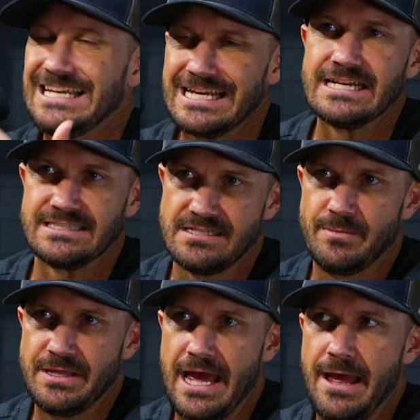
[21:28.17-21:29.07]
You get
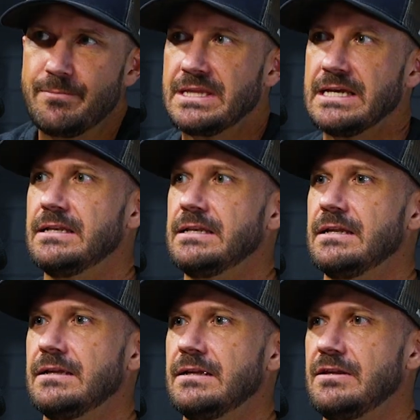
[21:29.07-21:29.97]
some of that. But
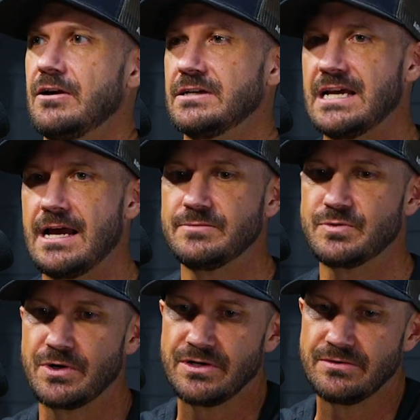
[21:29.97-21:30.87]
then there are
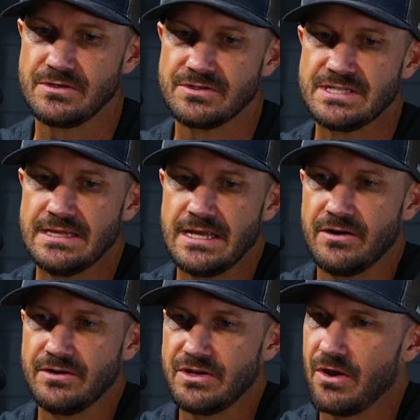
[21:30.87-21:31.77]
times where you're sitting
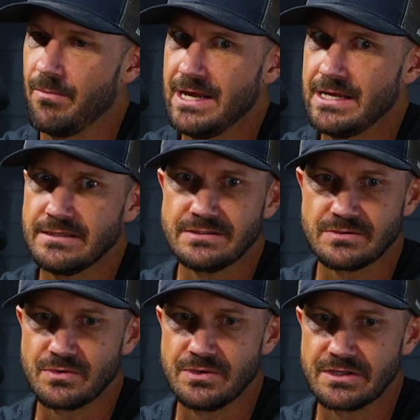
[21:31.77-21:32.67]
there and you go, man, this
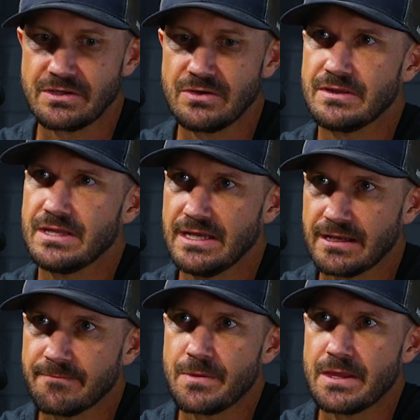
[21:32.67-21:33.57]
is a really good
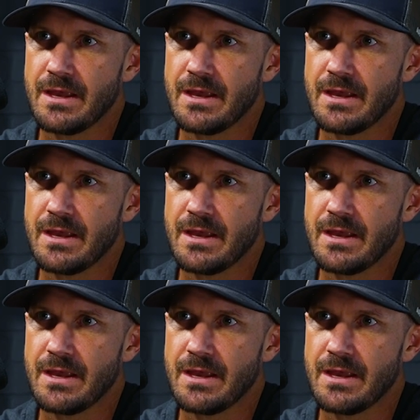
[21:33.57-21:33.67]
thing